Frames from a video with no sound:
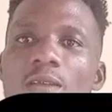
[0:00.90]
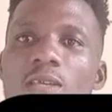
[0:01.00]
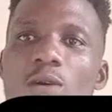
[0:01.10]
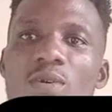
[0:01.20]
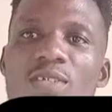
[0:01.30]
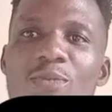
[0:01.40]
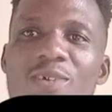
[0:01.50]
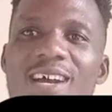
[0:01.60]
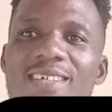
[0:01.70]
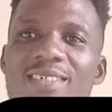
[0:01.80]
Yeah, what's up
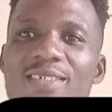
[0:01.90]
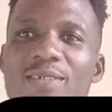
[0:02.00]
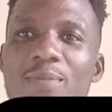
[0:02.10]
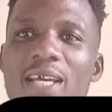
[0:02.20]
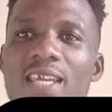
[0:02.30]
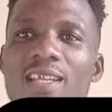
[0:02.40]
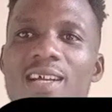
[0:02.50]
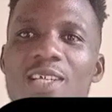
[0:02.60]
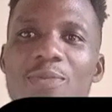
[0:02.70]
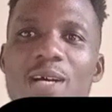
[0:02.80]
guys? Mikey
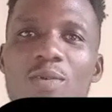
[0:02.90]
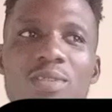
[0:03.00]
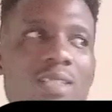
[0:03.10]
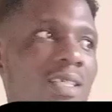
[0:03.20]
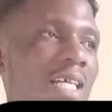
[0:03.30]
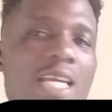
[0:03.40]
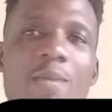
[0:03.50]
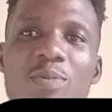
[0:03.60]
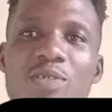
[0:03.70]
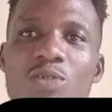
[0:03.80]
Guitar is back with another
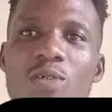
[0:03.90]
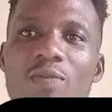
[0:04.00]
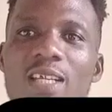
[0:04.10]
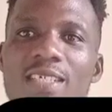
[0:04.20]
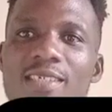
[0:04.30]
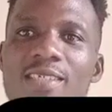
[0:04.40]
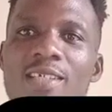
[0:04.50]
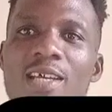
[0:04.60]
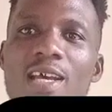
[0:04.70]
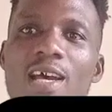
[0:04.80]
episode of lesson.